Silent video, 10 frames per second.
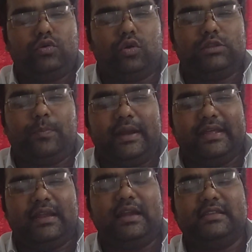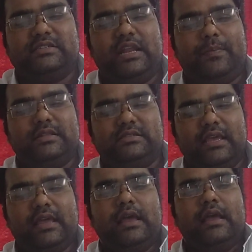tooth material
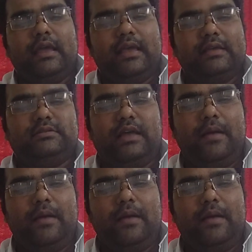discrepancy is